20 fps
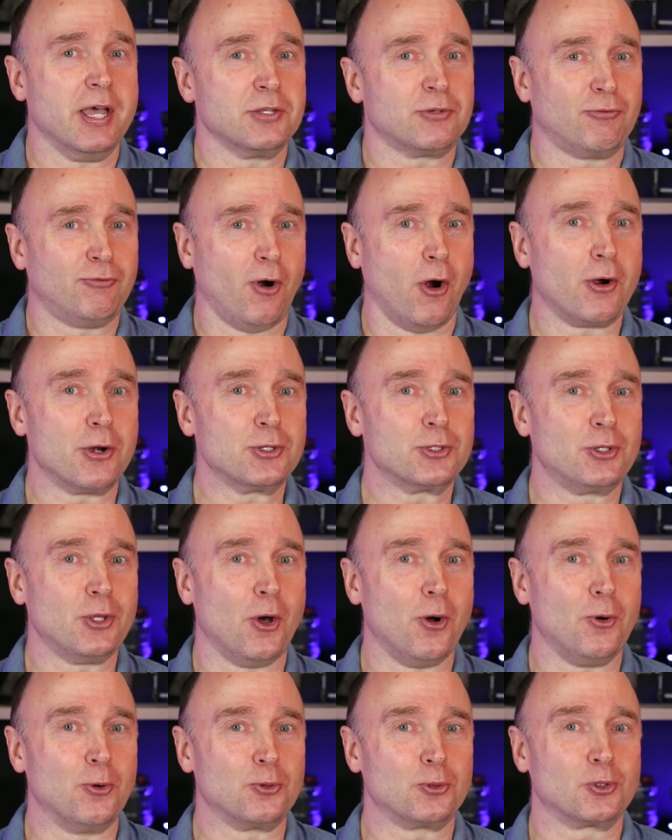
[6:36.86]
as far as
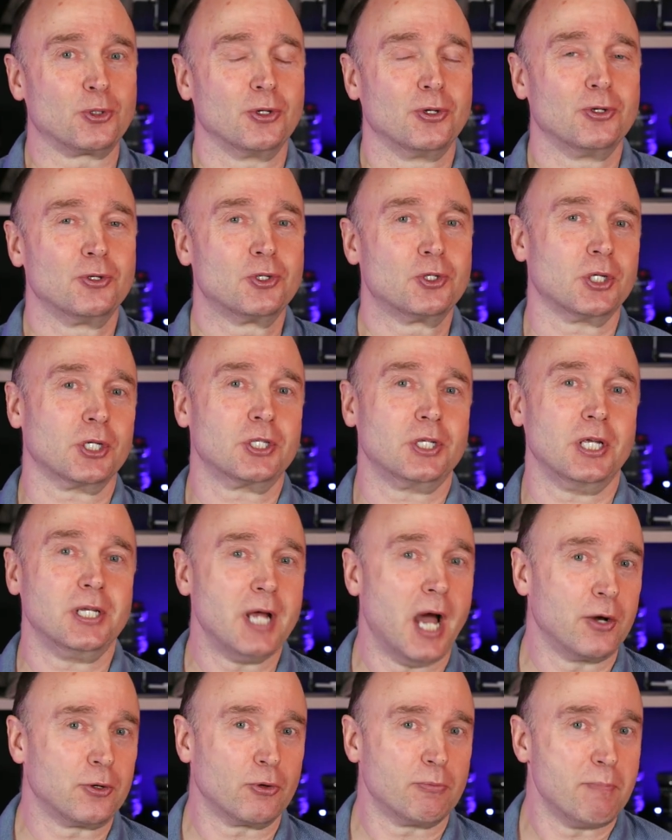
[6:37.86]
those
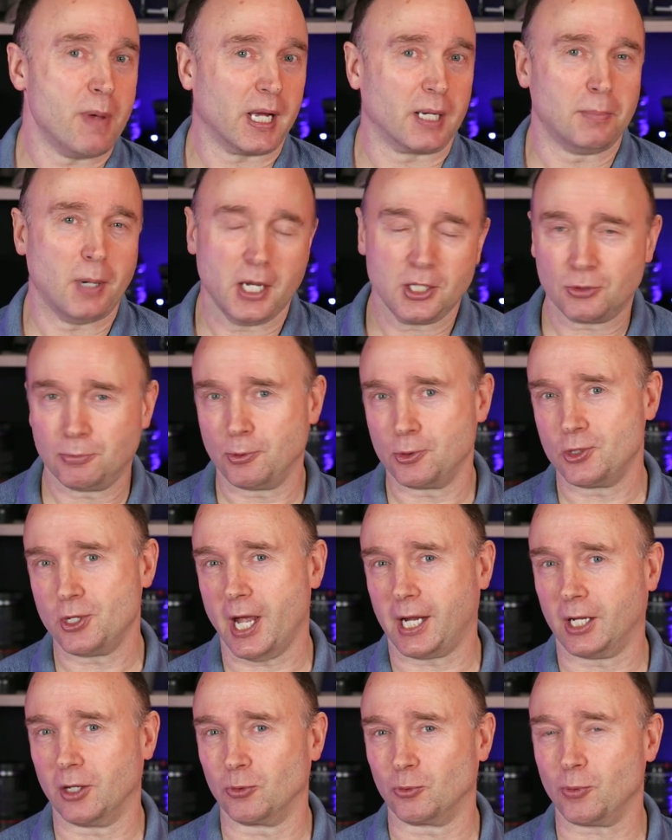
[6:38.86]
1600 megabytes per
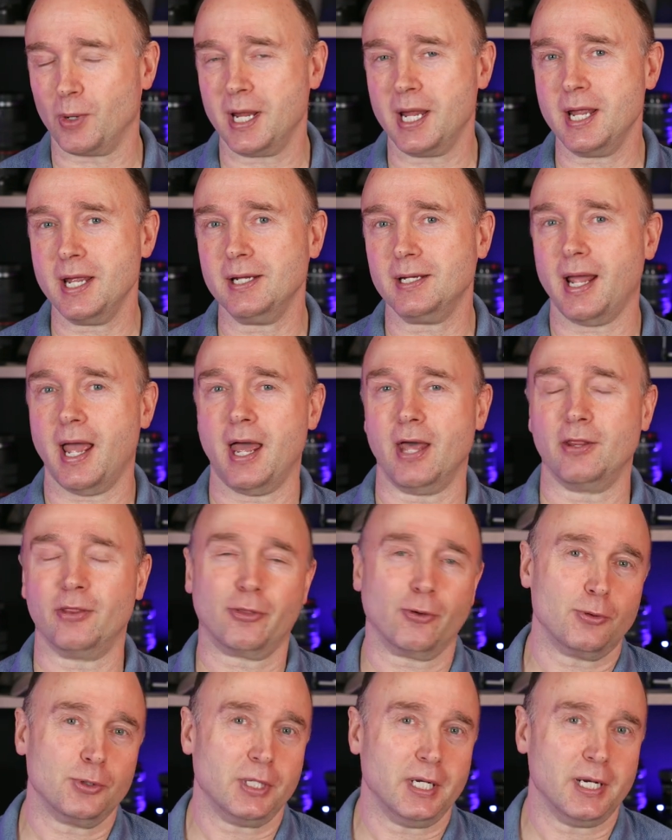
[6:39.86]
second read and
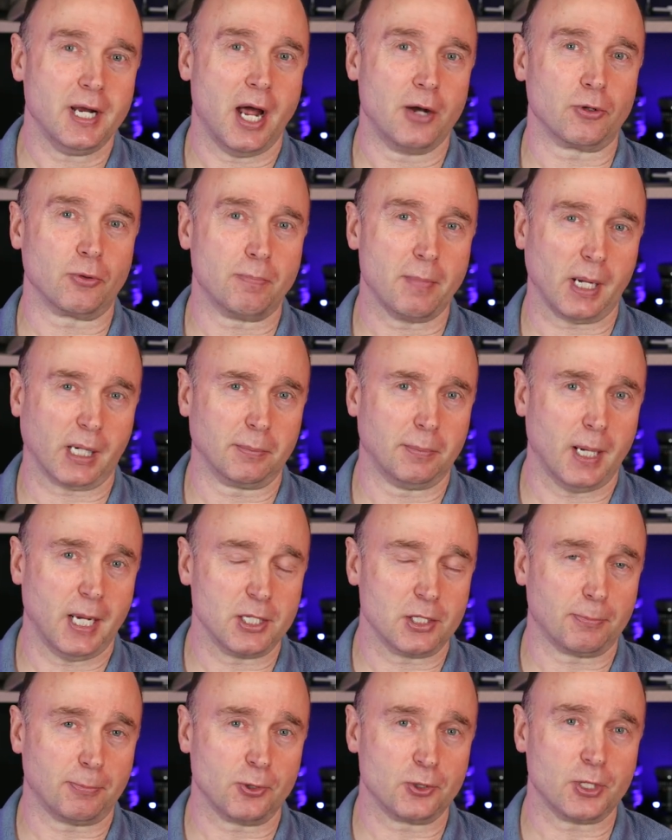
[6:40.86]
1300
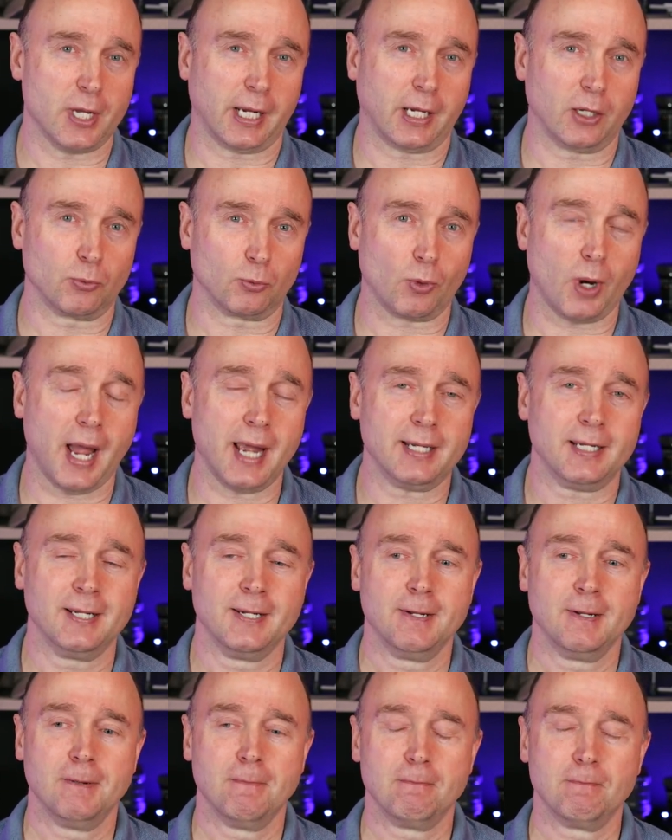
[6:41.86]
megabytes per second write,
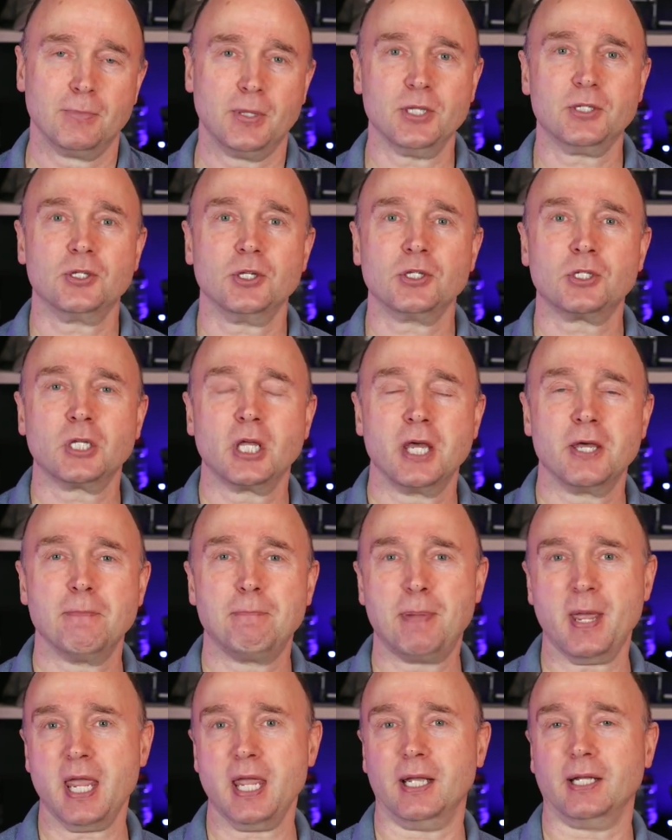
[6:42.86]
this is
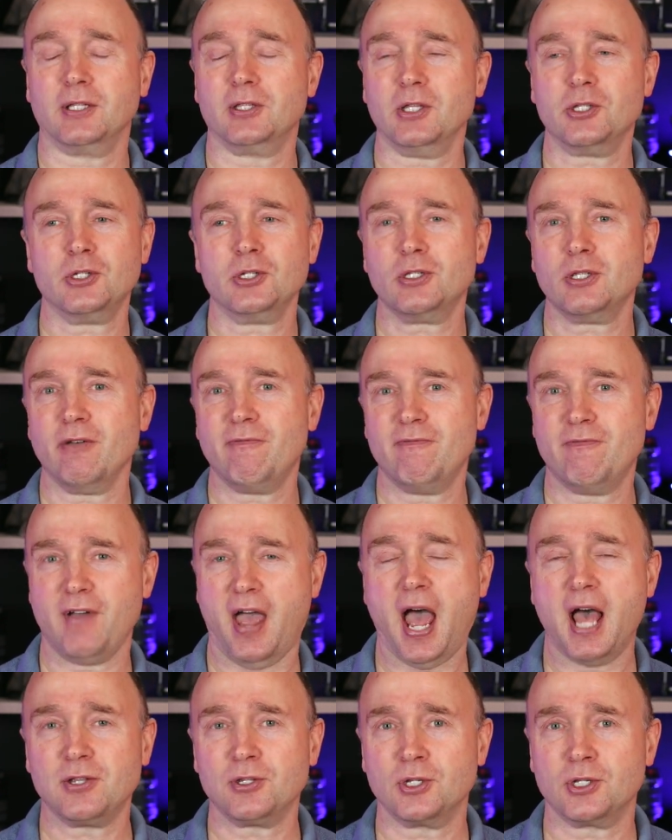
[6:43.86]
peak. This is the
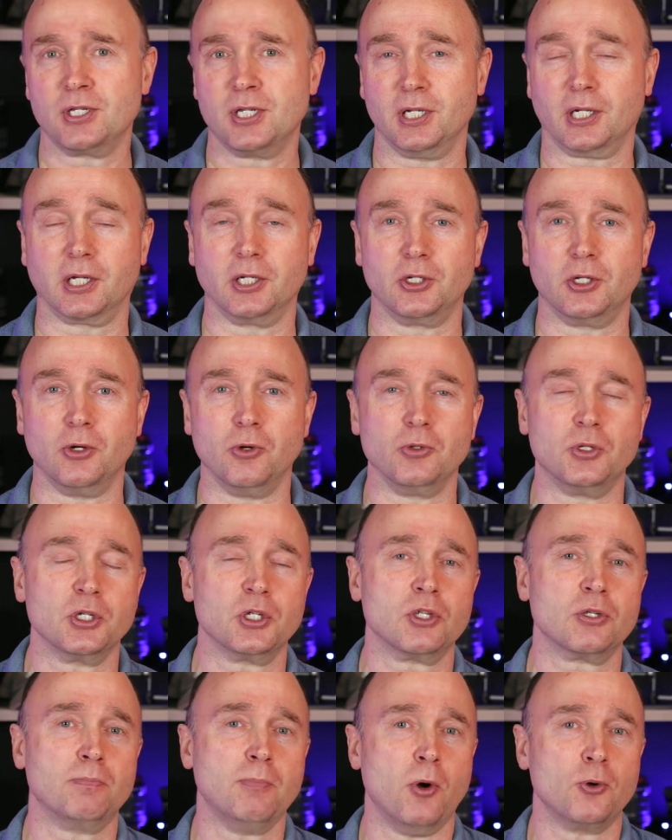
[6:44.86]
fastest it can do. This
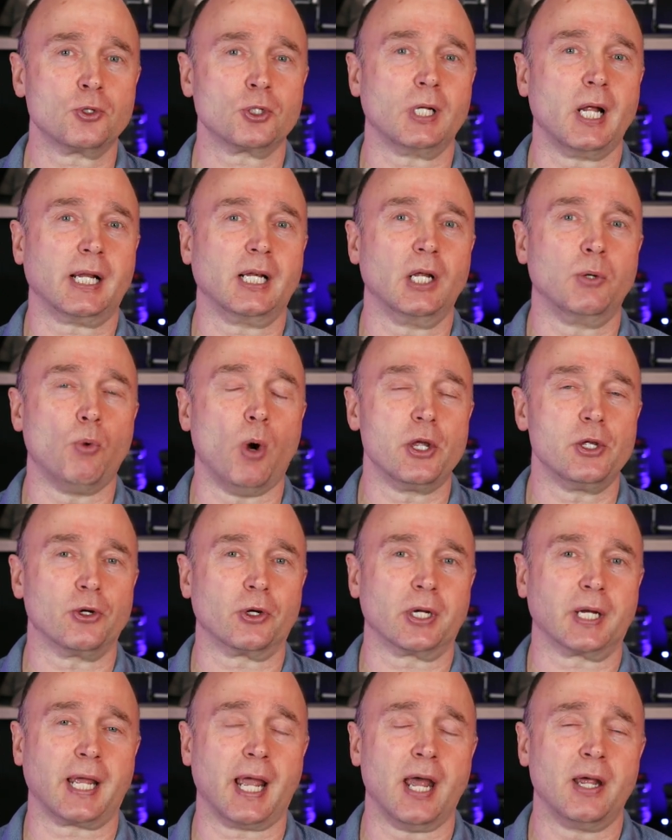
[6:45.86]
is most likely what you're
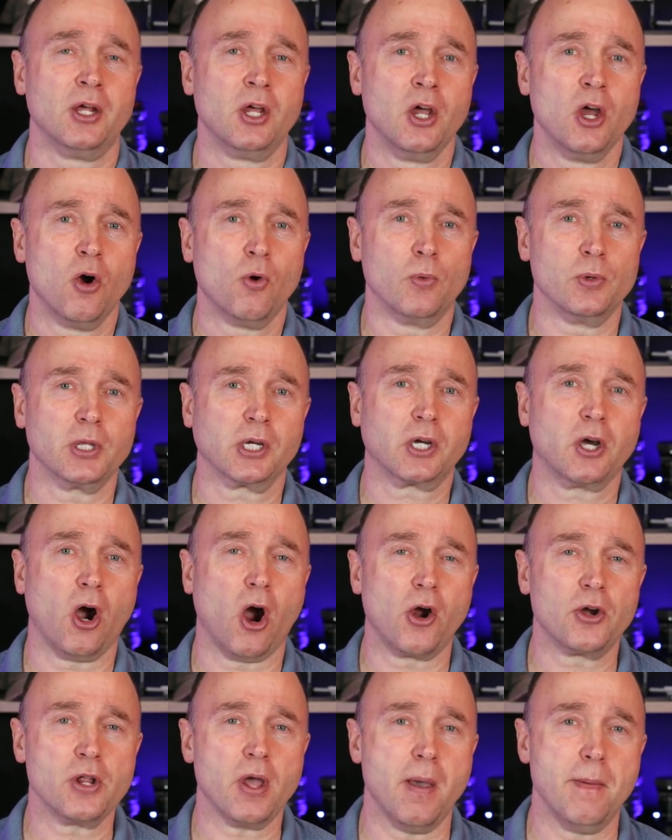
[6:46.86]
going to get when the
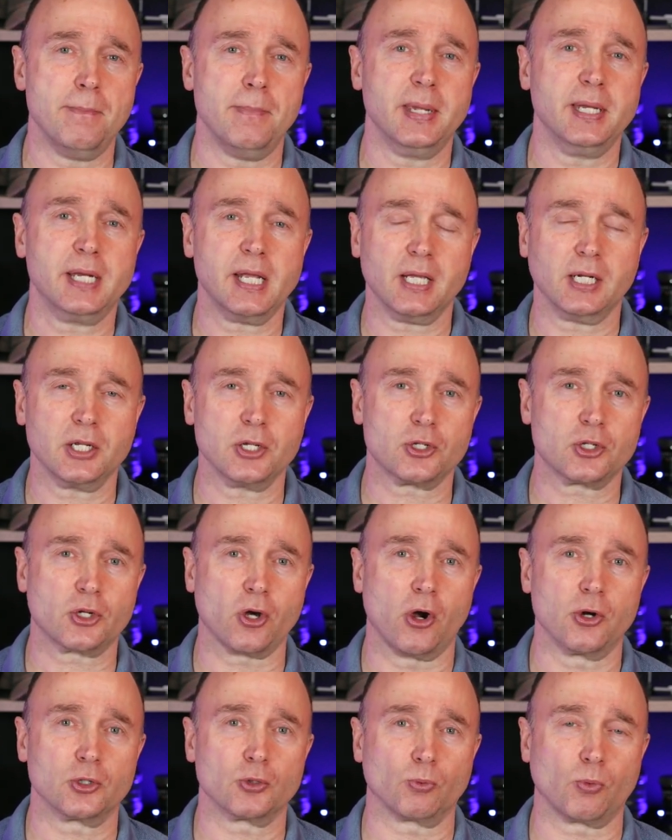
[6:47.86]
card immediately
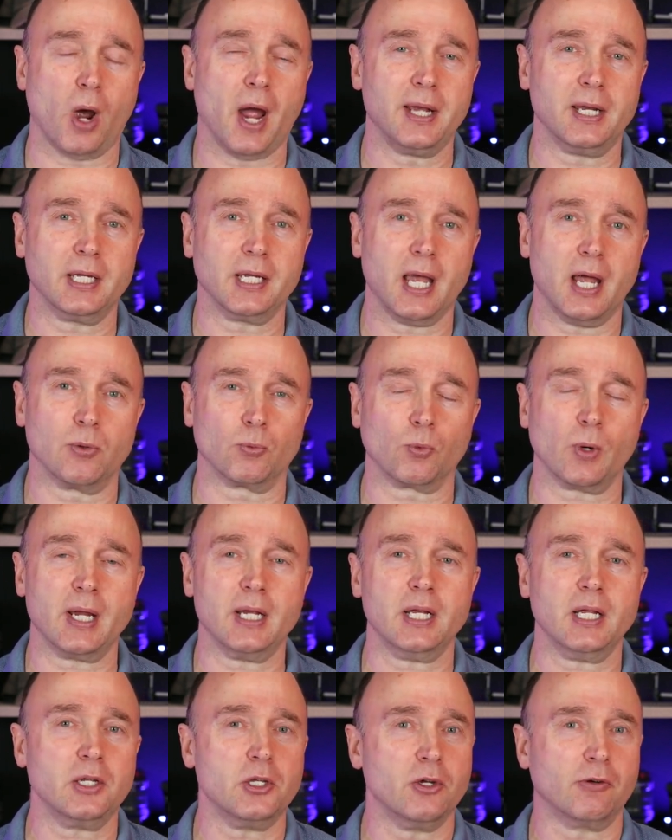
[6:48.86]
starts writing and reading.